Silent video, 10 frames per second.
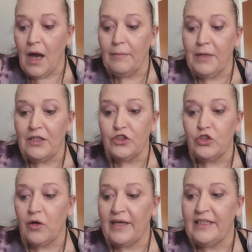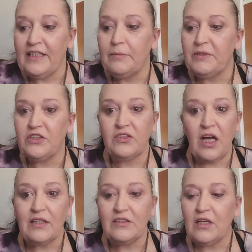I'm not sure I need to put
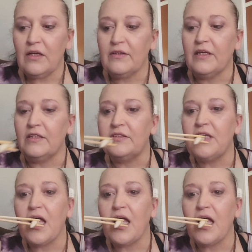sauce on this.